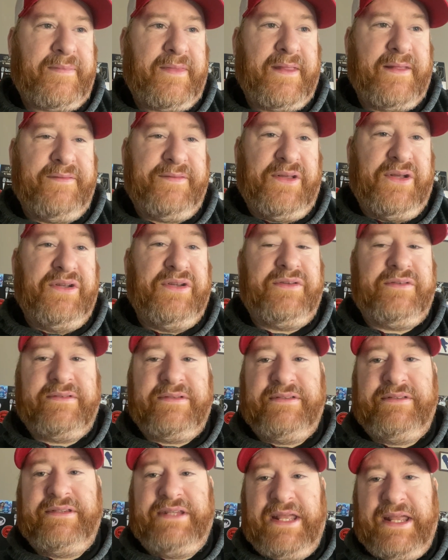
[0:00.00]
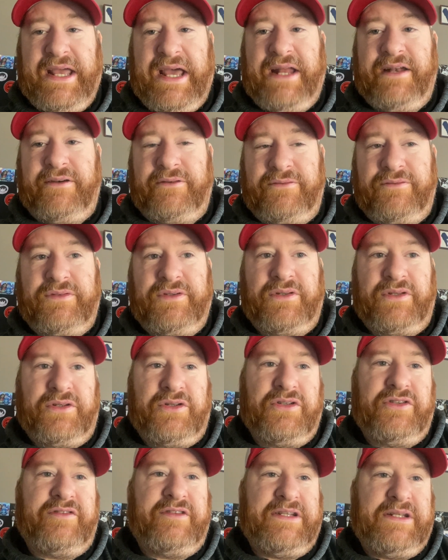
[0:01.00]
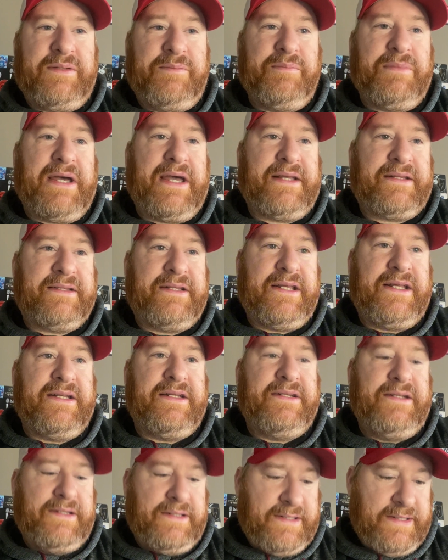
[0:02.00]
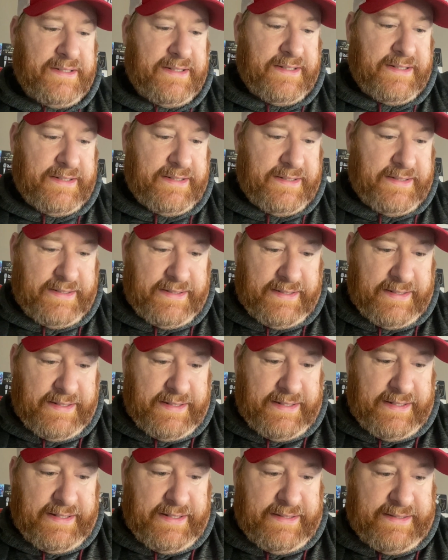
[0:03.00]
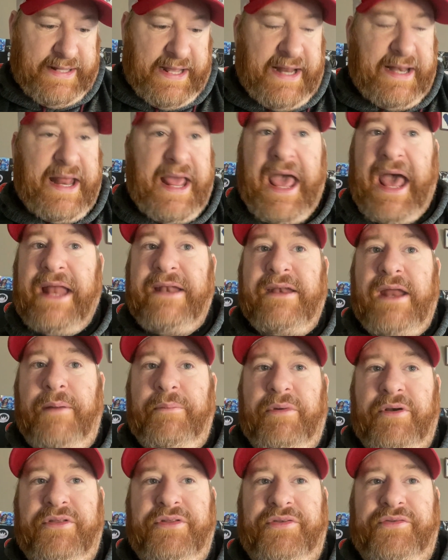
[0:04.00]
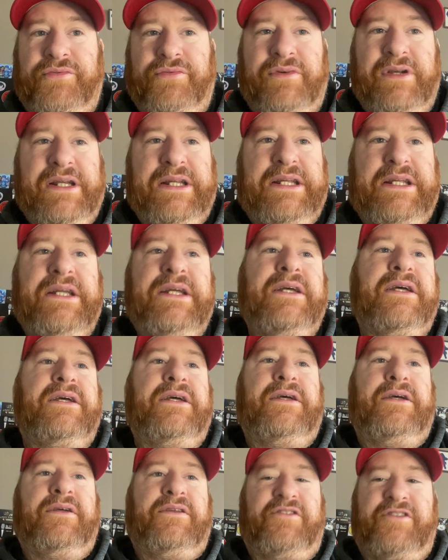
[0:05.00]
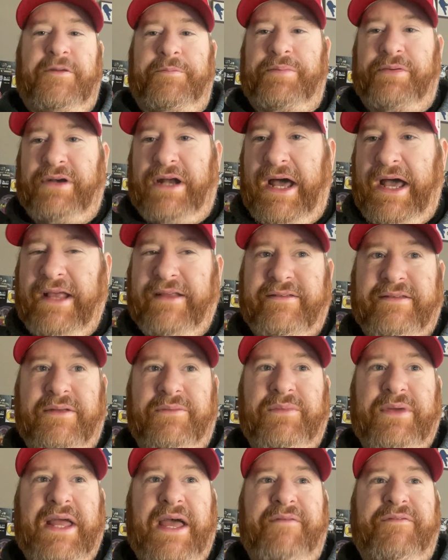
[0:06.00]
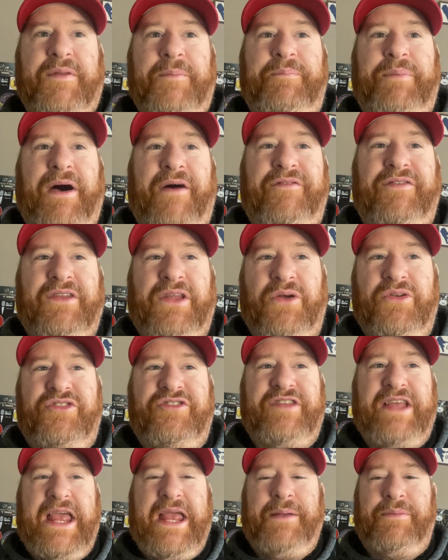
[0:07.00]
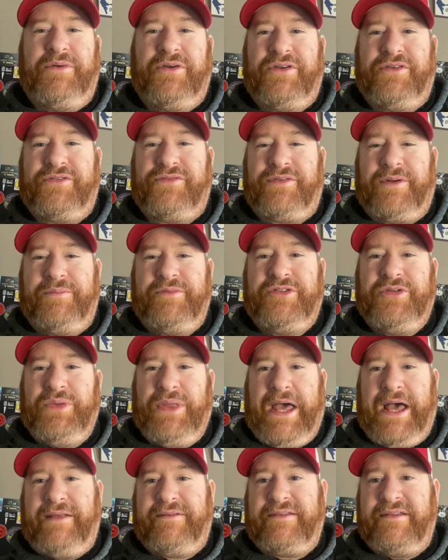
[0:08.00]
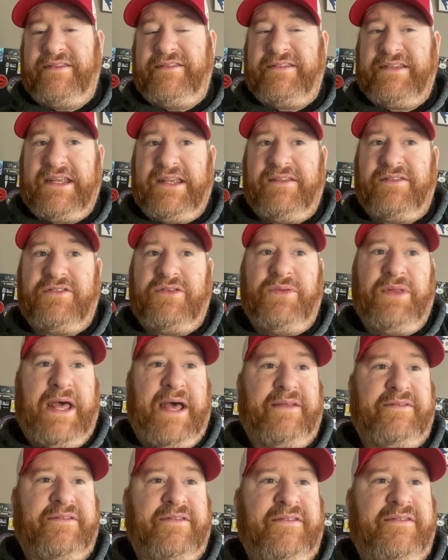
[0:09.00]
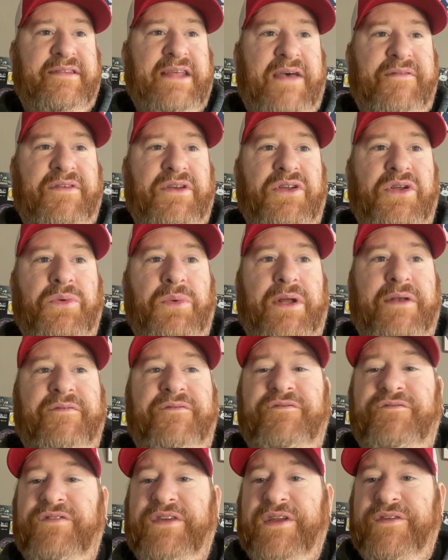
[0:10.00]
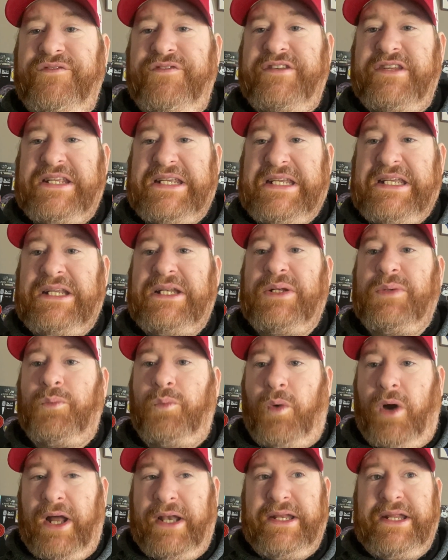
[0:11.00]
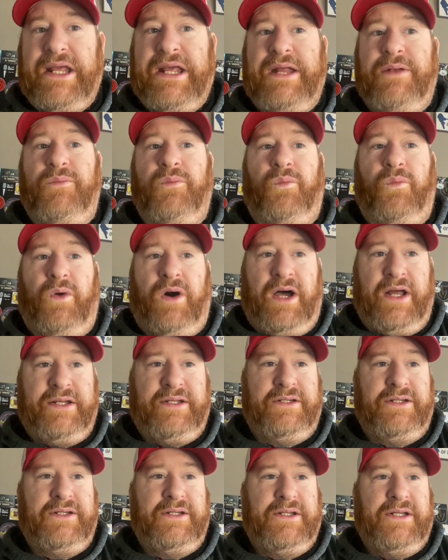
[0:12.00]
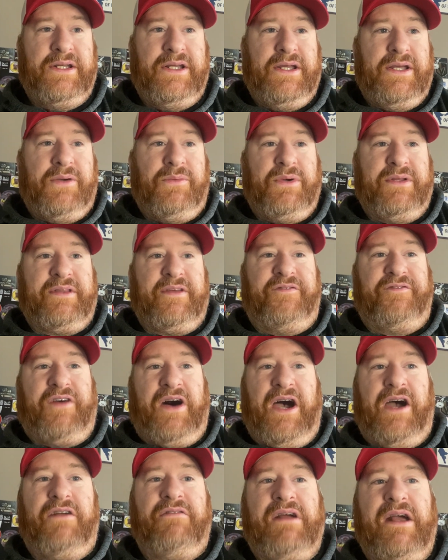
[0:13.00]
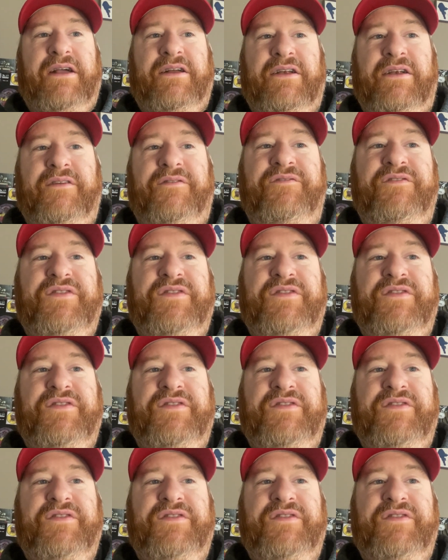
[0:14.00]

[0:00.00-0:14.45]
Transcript: They had a really good team back then. Then at number 3, surprising, we have the Buffalo Sabres from 2006-2007, who went 15-1-1 with a final record of